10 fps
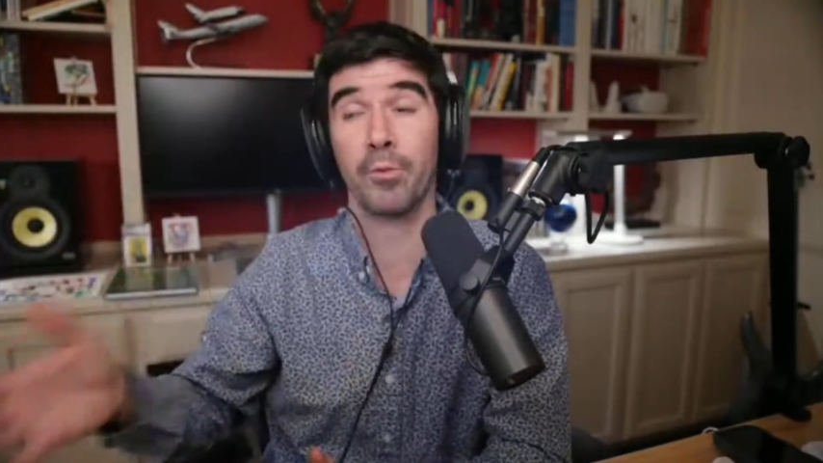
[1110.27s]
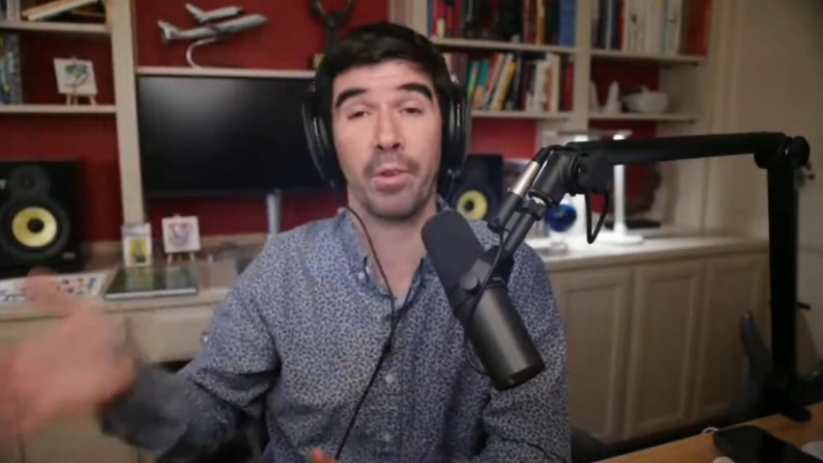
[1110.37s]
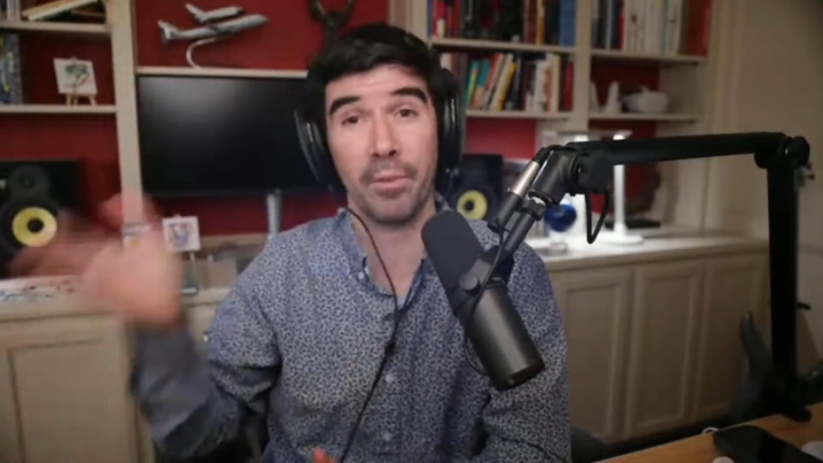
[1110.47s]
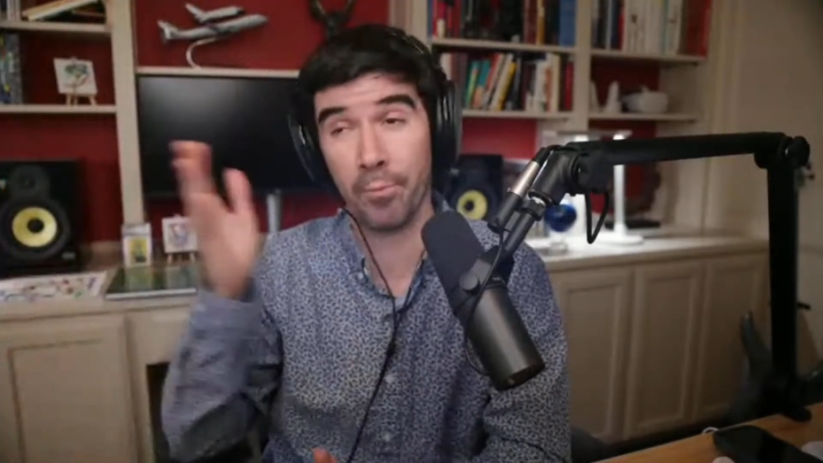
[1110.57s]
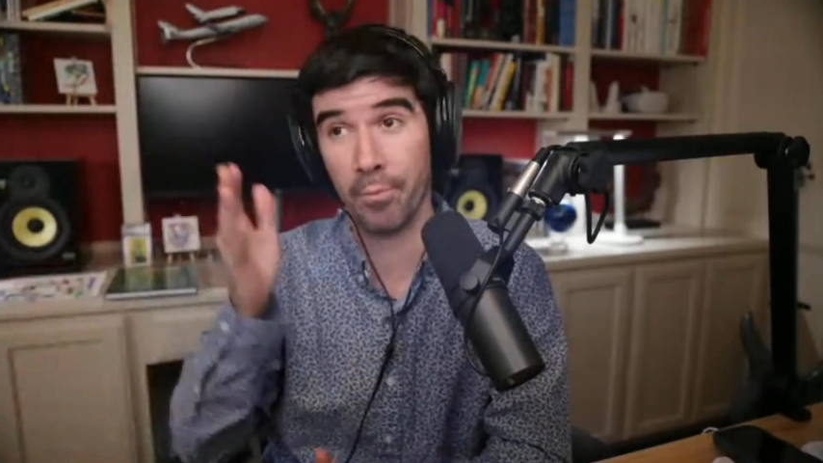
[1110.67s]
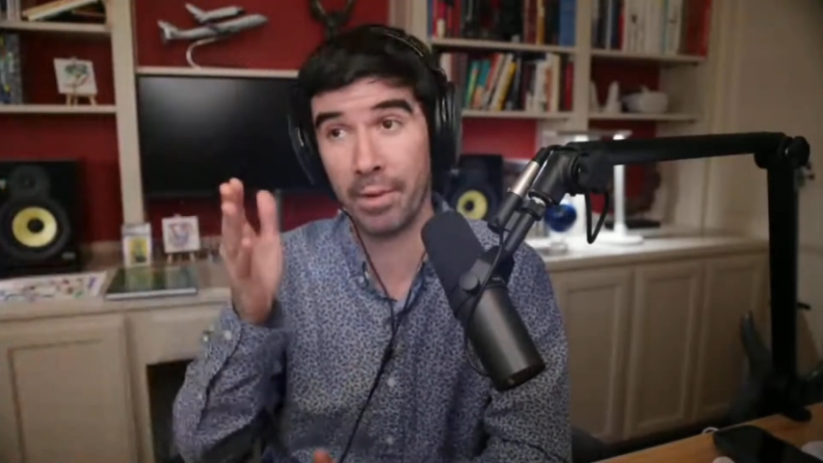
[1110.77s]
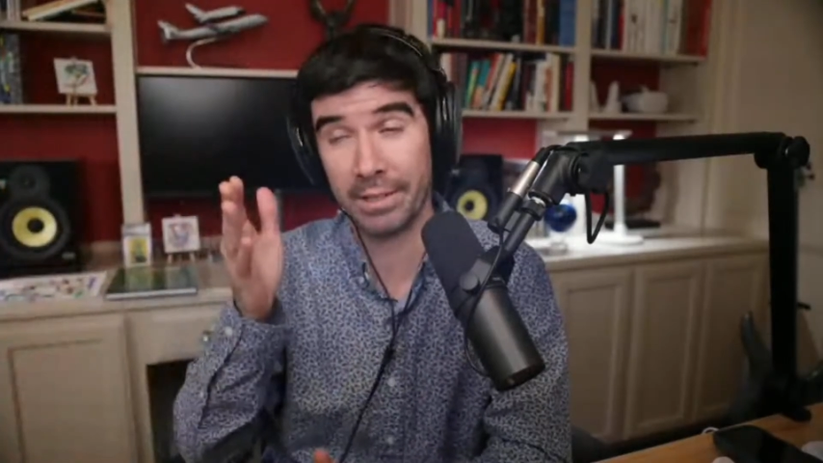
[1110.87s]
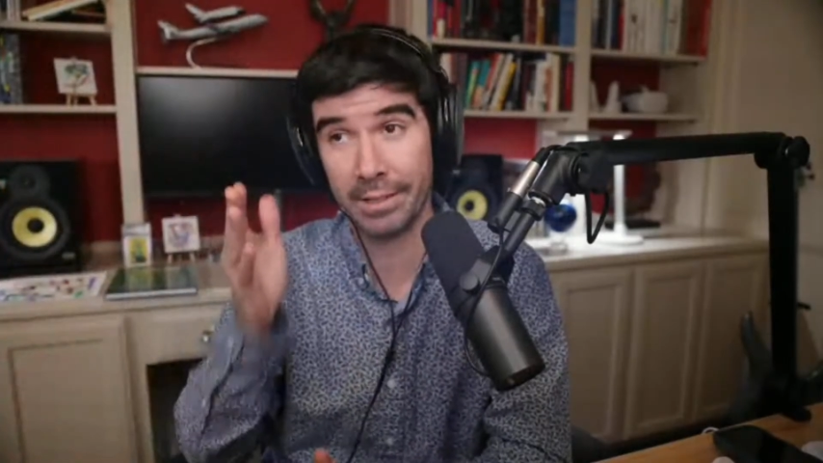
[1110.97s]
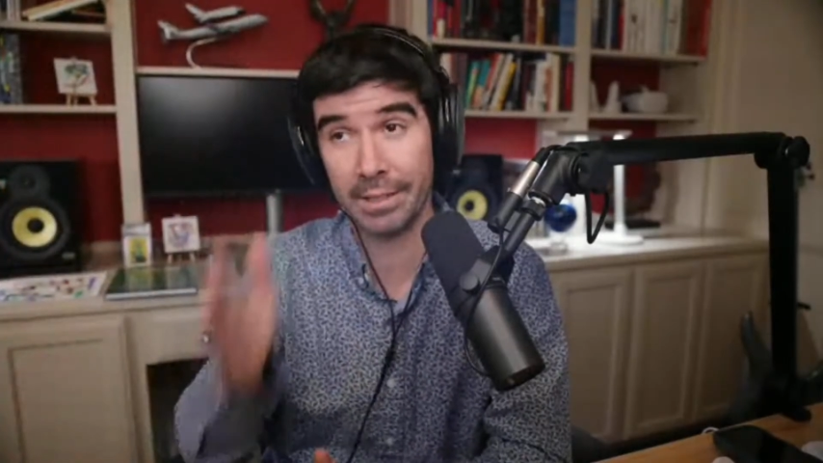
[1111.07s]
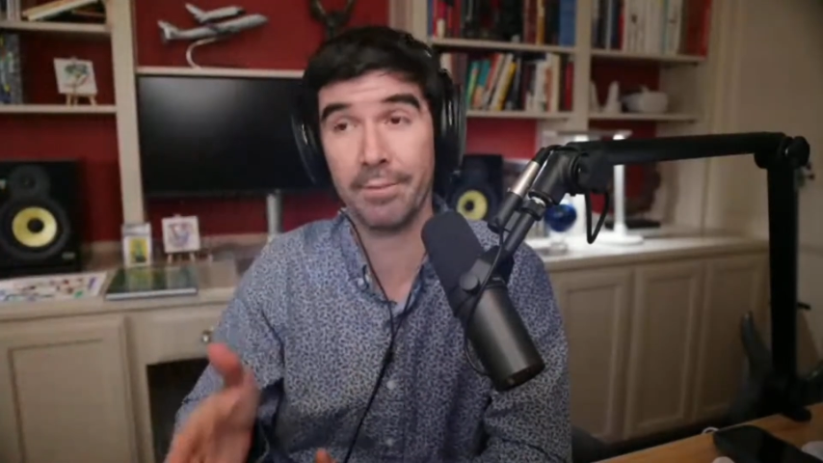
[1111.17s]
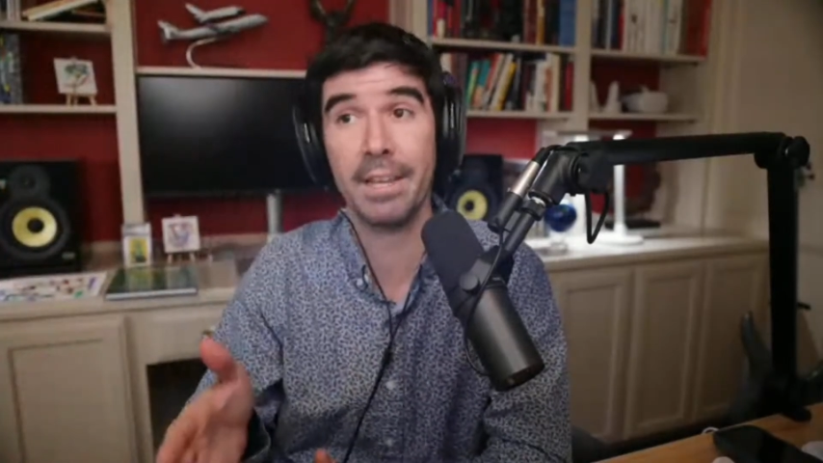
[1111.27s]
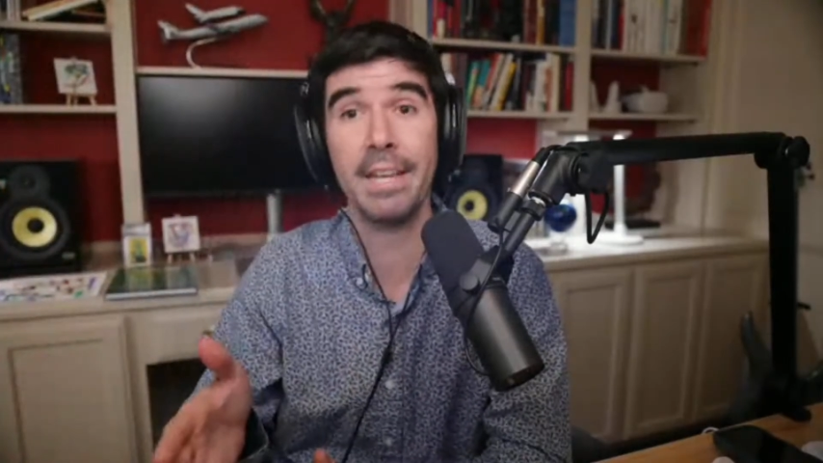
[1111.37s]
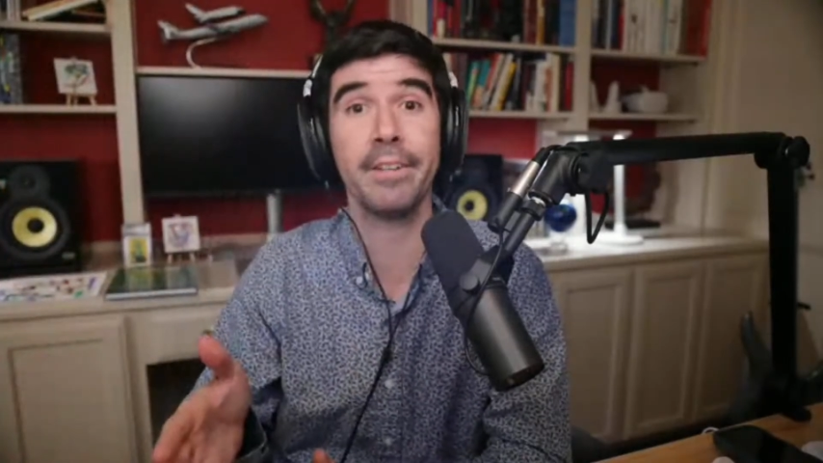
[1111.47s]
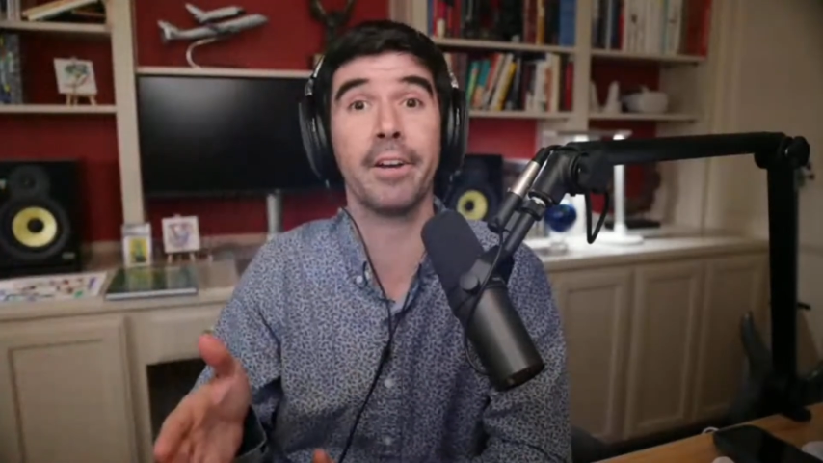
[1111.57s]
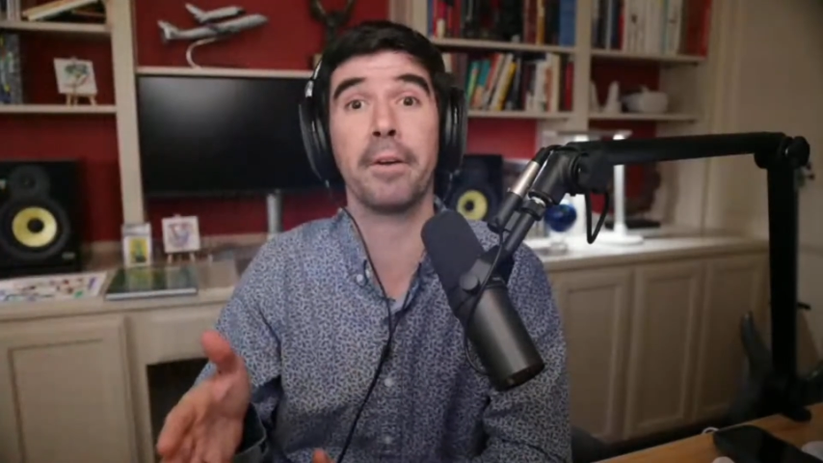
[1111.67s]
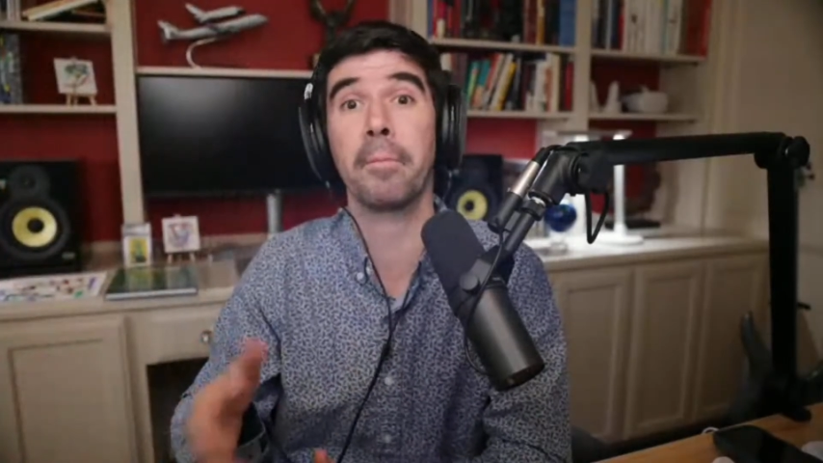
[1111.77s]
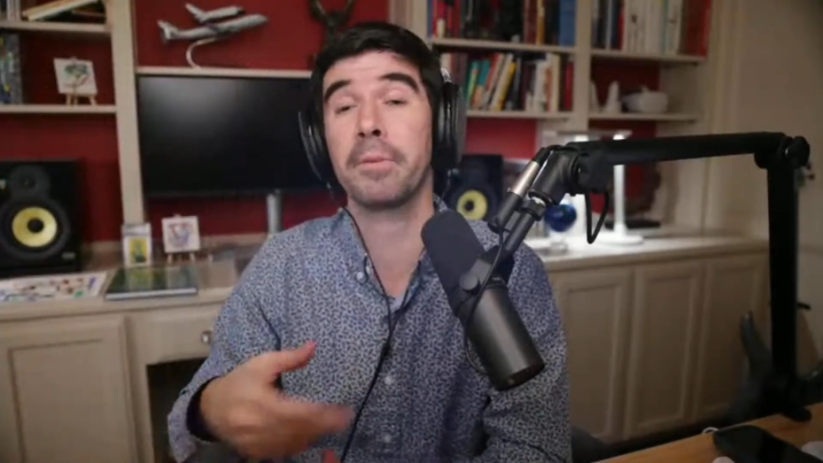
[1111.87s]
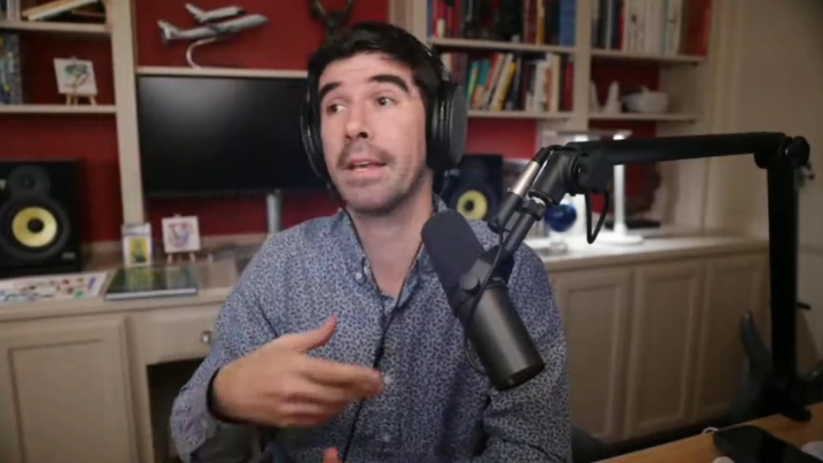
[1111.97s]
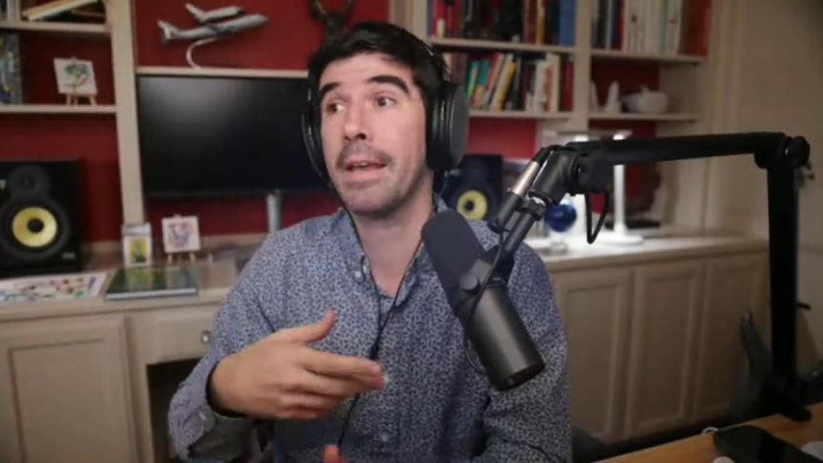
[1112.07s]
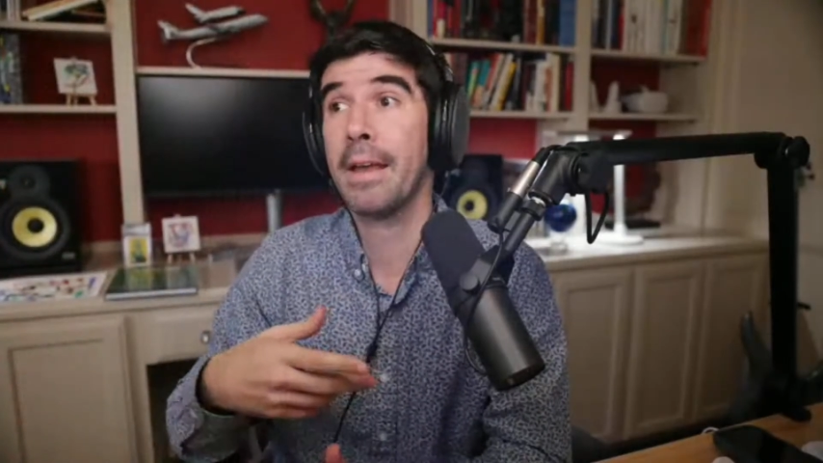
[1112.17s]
or when the excessive heat comes,